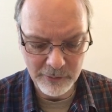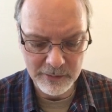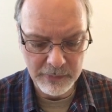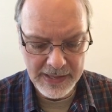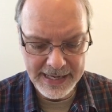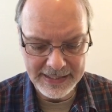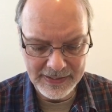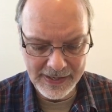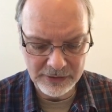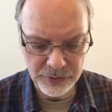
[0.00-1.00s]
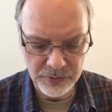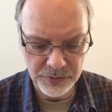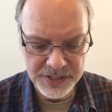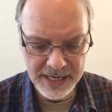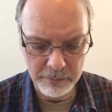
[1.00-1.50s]
with black
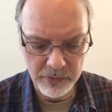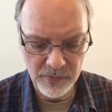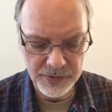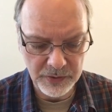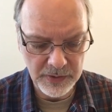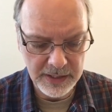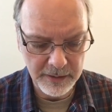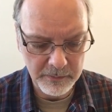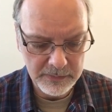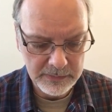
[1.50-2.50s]
electrical tape on the grip.